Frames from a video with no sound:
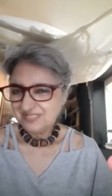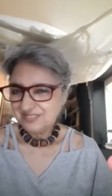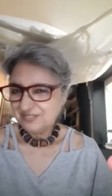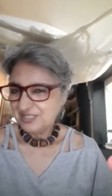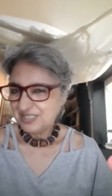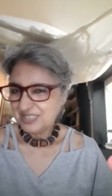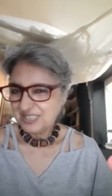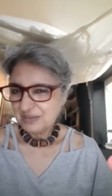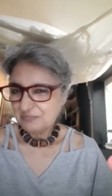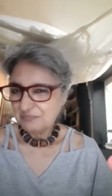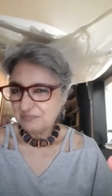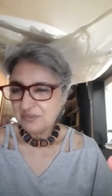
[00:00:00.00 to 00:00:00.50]
were
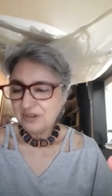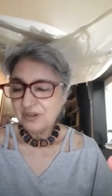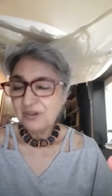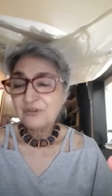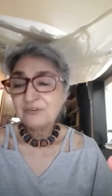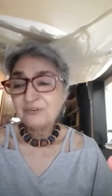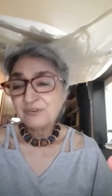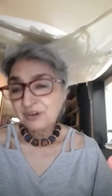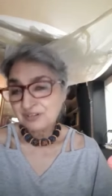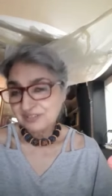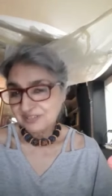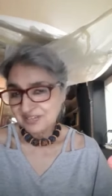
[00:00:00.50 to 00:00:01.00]
some
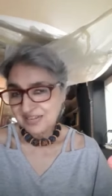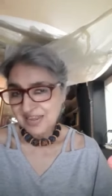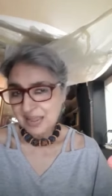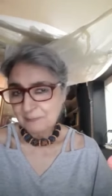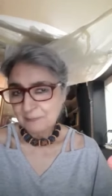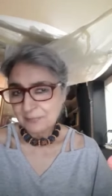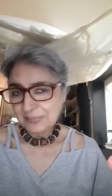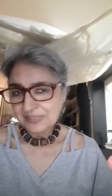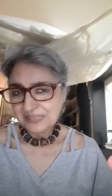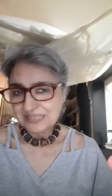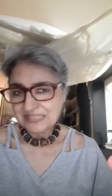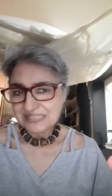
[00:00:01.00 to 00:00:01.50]
rotten
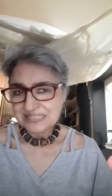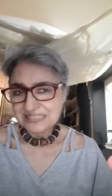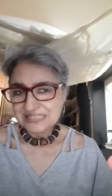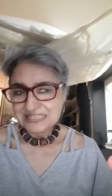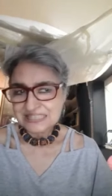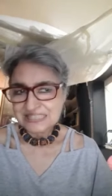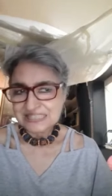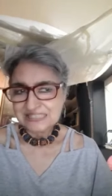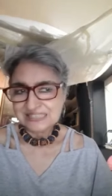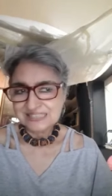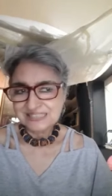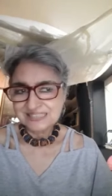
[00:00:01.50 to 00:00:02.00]
apples.